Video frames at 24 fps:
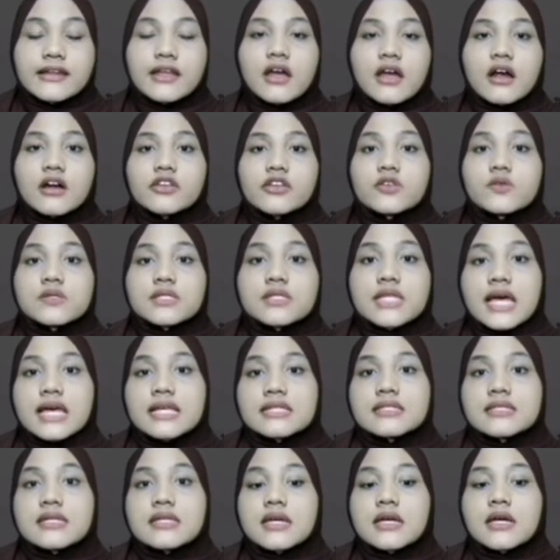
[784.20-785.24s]
they are used
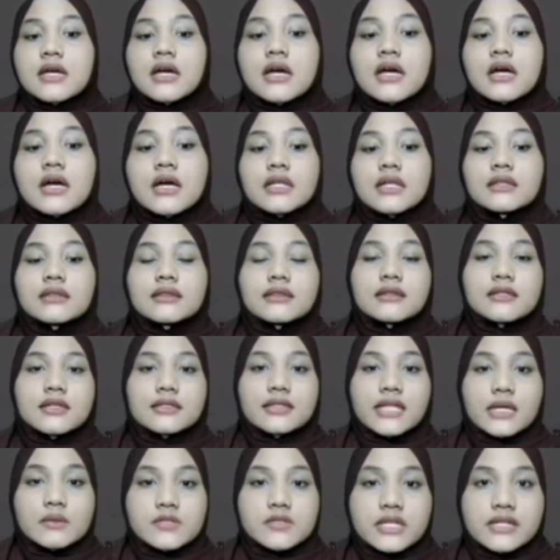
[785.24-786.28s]
as
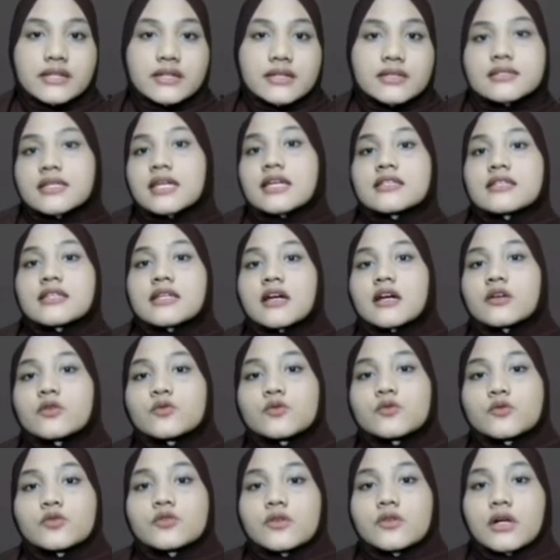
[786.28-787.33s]
time standard. Saya
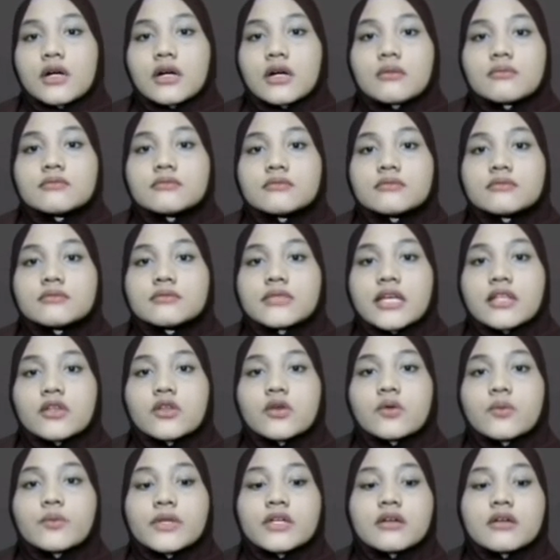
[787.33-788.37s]
akan tunjuk
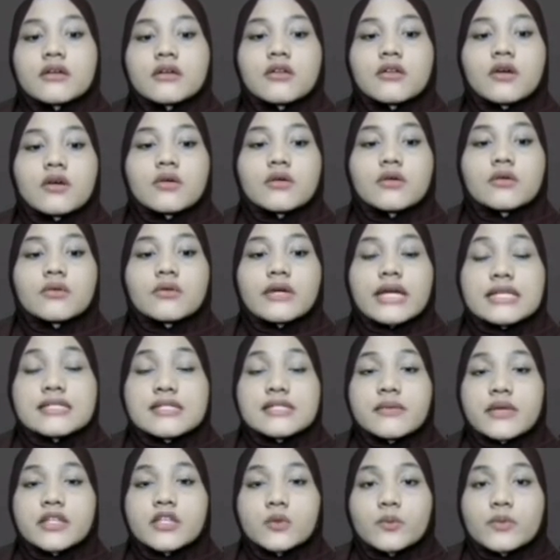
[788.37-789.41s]
atomic clock,
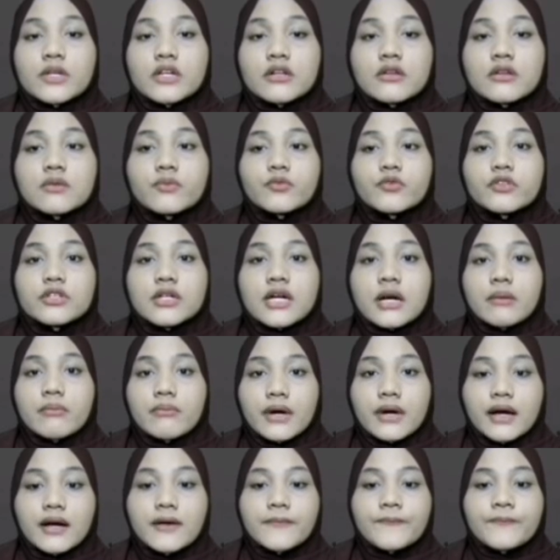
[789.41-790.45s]
calcium atomic clock punya
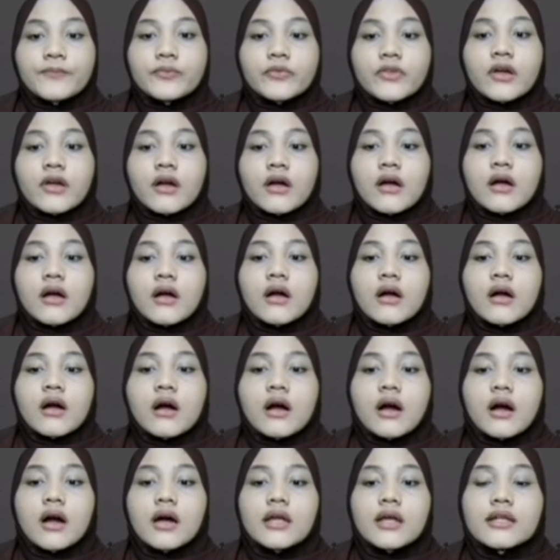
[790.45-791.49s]
gambar.
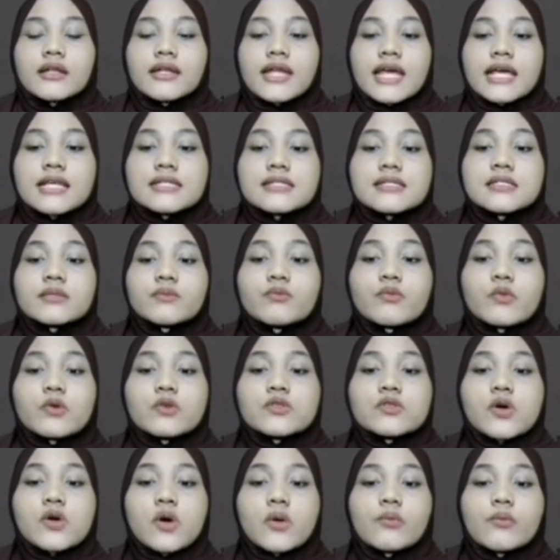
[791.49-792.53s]
Next, the
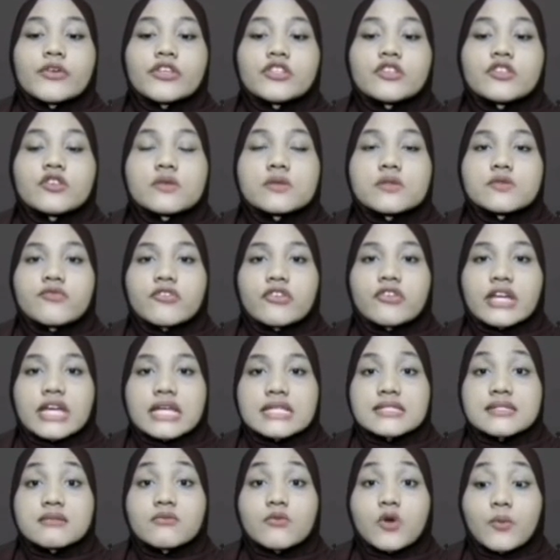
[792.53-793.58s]
most common use for
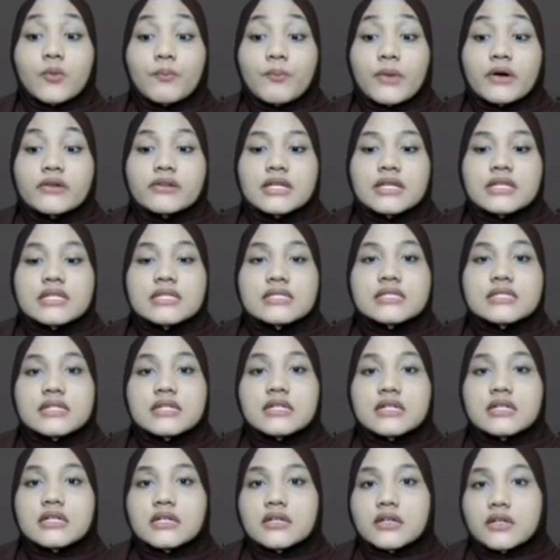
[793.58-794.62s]
calcium compound is
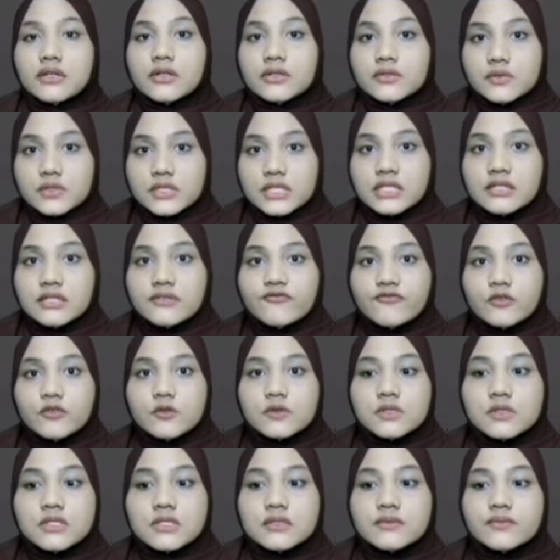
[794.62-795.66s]
a drilling
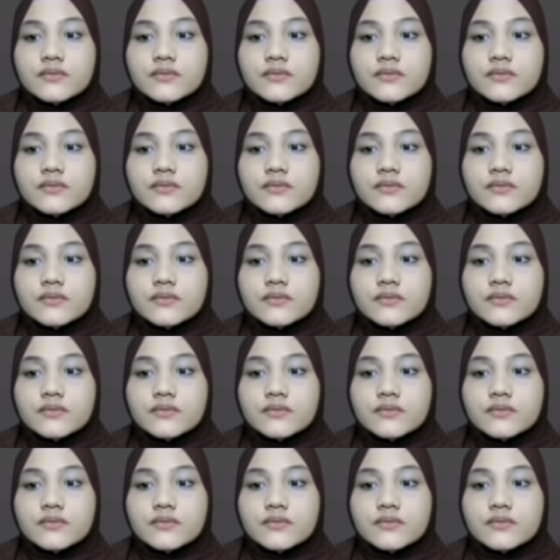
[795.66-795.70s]
fluid.